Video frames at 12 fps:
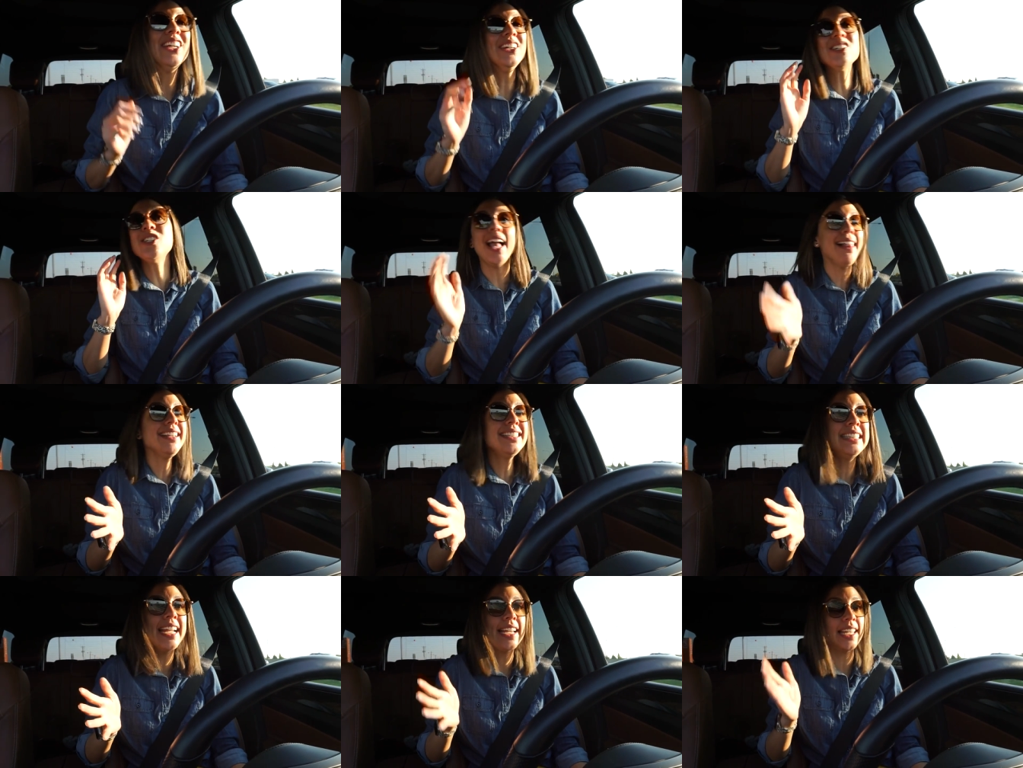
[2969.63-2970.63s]
you're jealous
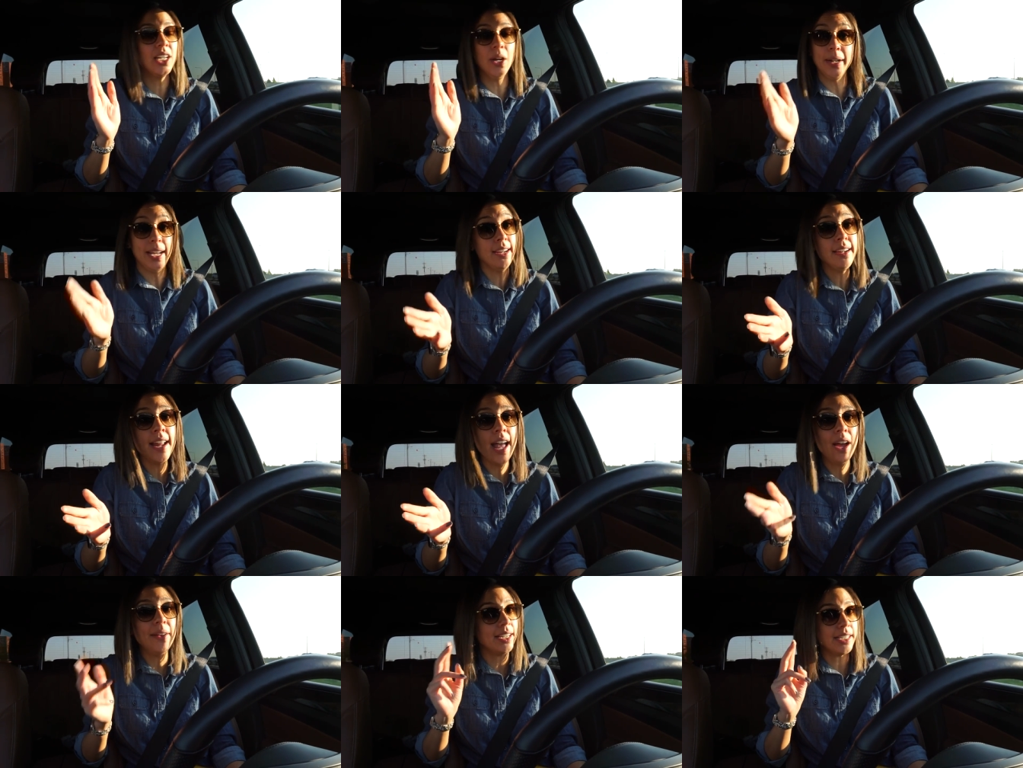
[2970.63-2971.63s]
that I can go to
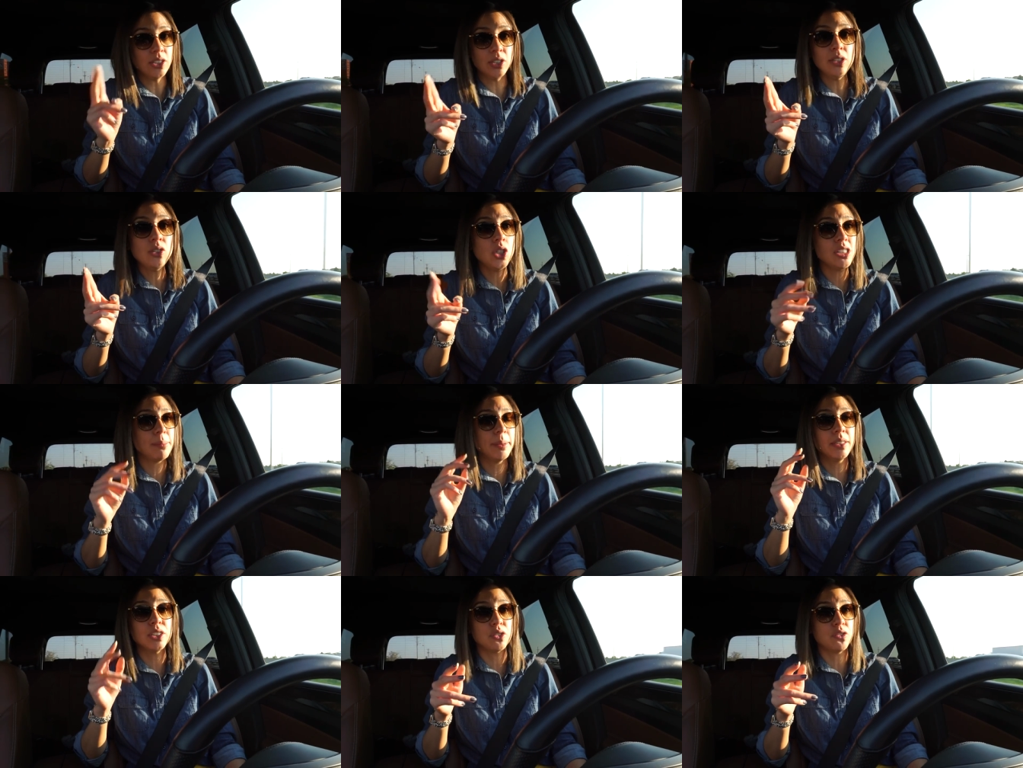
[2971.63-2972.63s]
In-N-Out and eat two
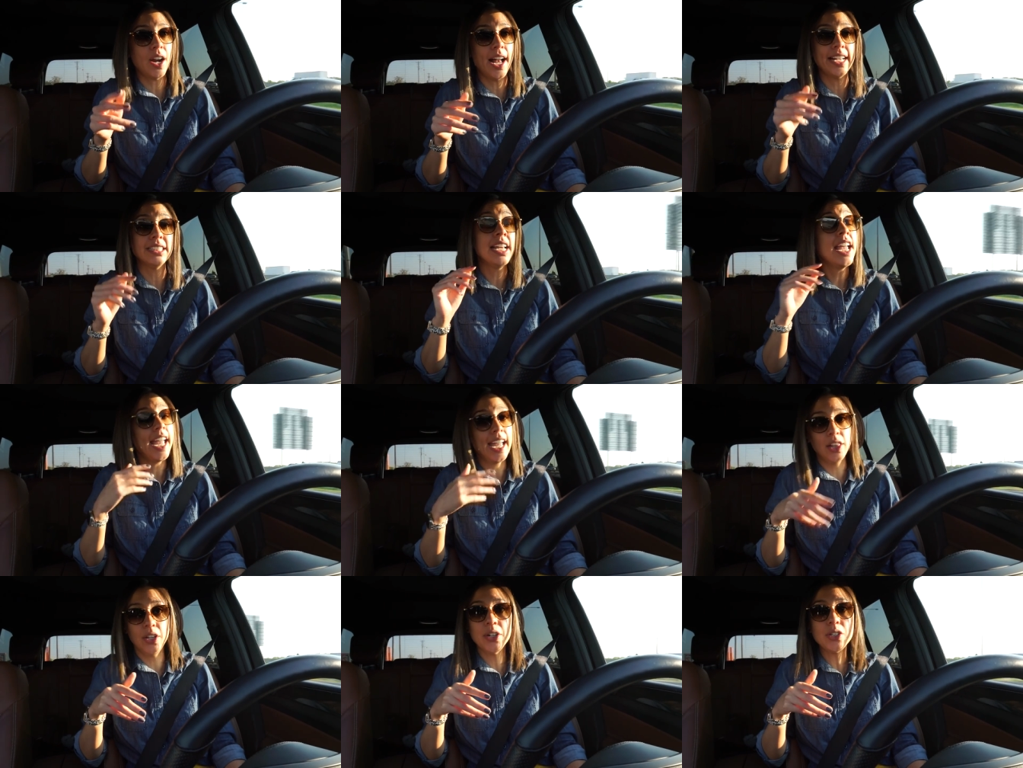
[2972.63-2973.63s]
cheeseburgers, fries,
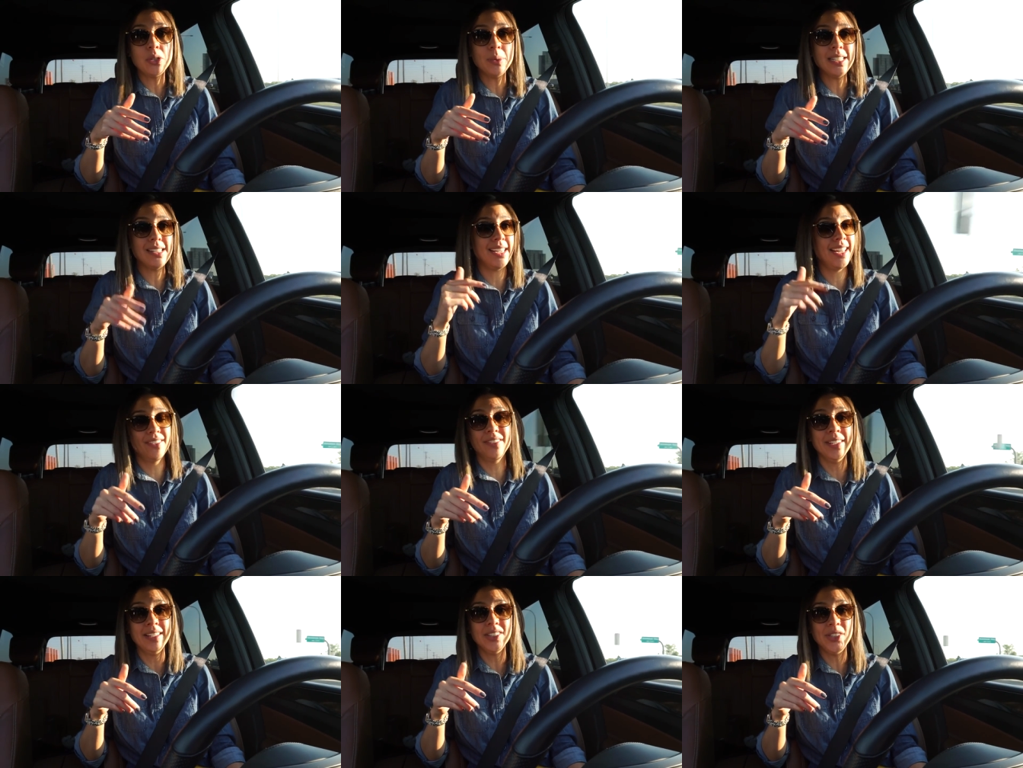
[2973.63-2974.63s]
a large sweet tea, and a
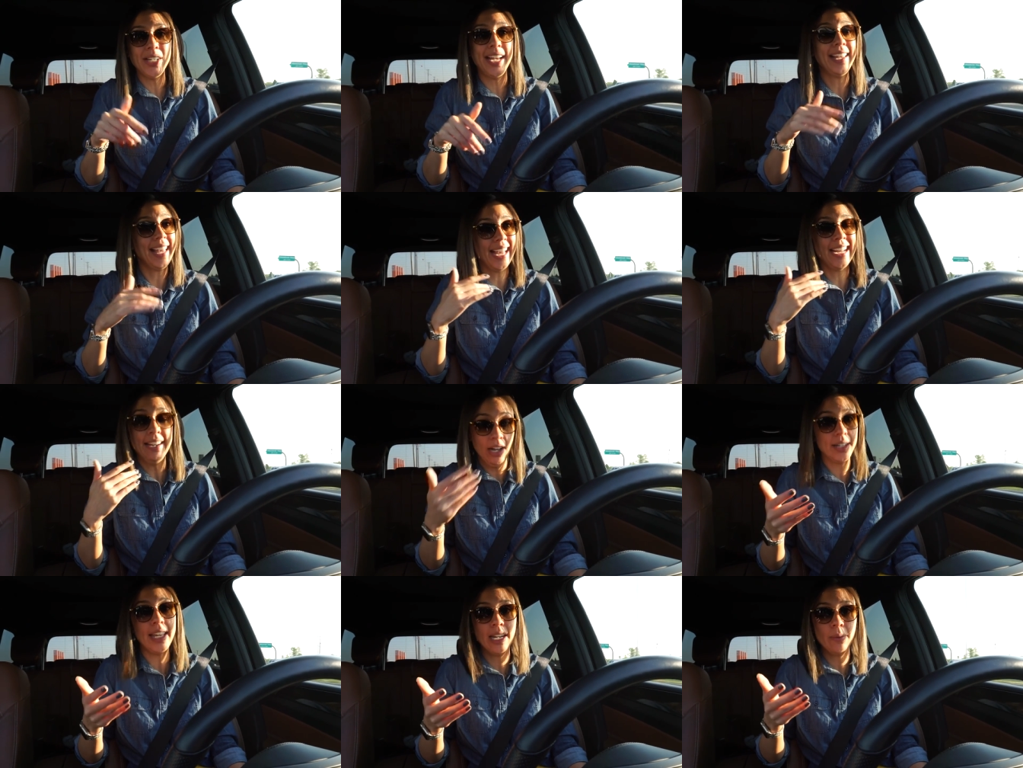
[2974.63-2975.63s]
vanilla shake and
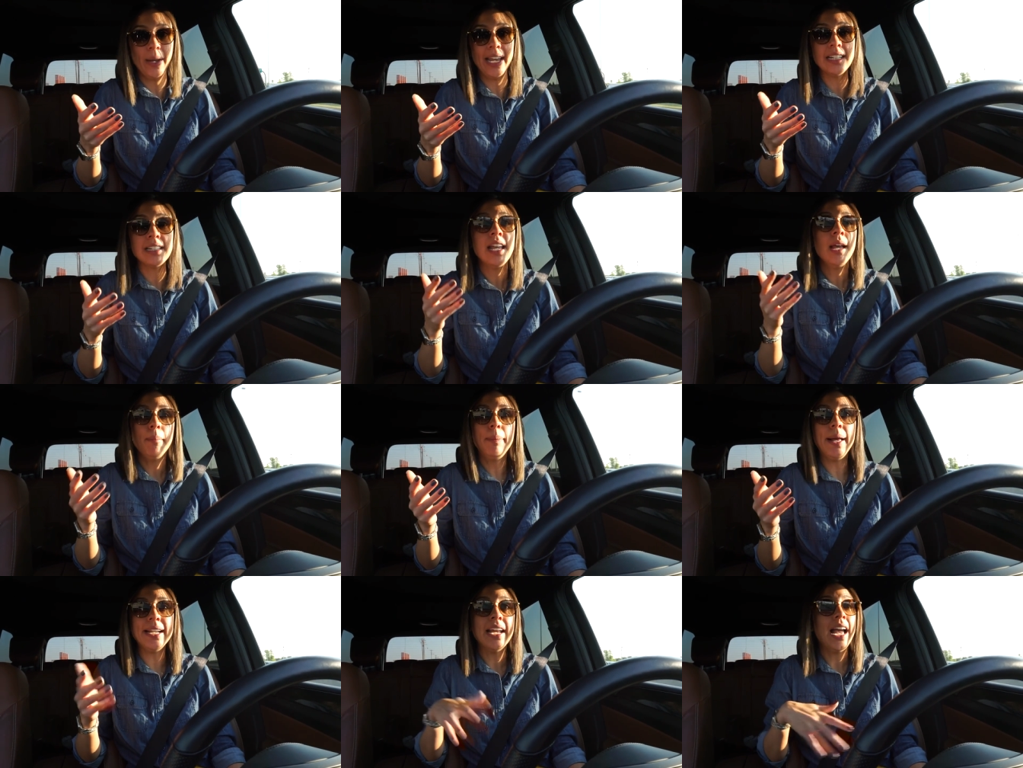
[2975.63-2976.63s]
not gain weight.
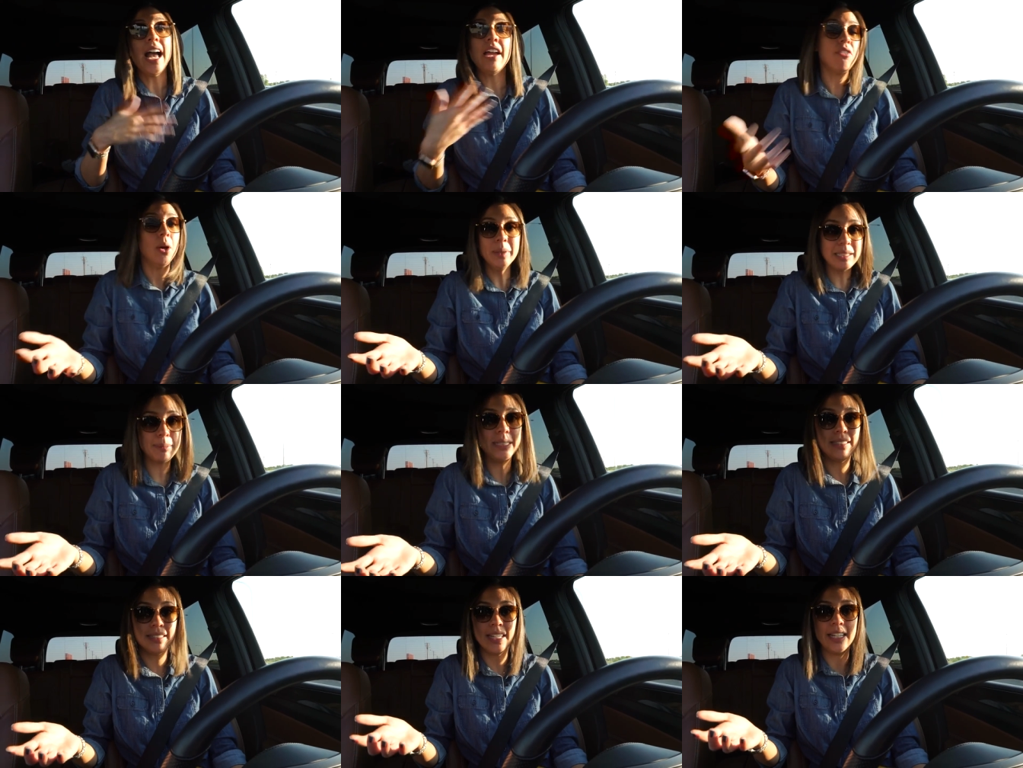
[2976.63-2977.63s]
But I've always
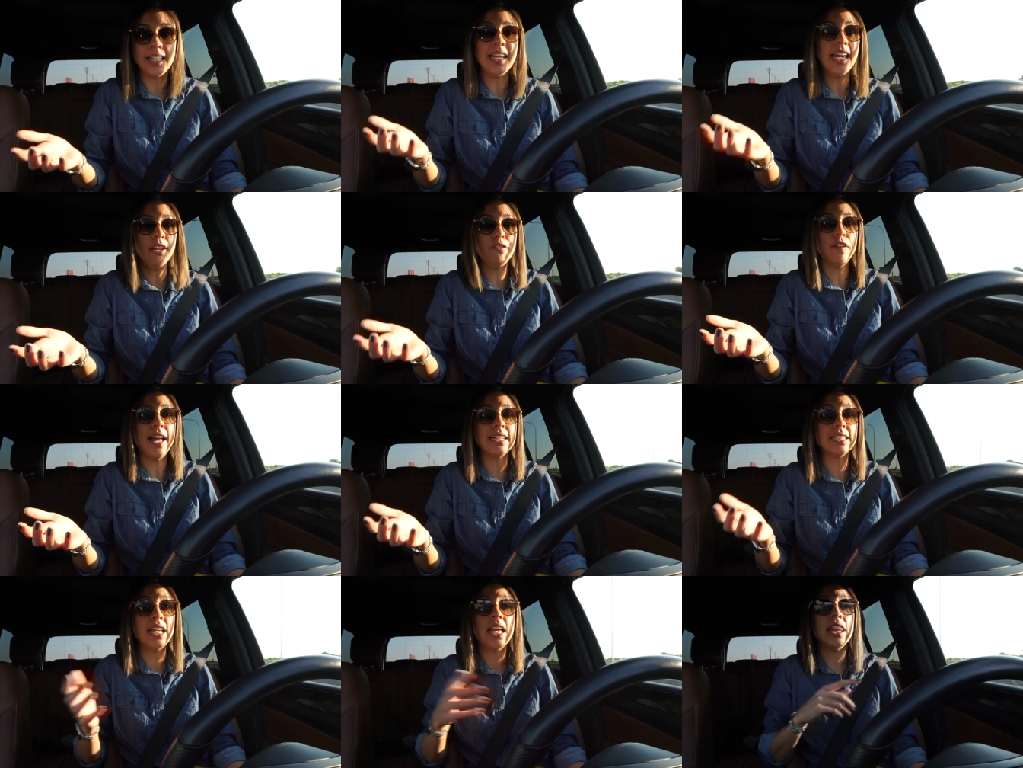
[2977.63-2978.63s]
been skinny. In fact,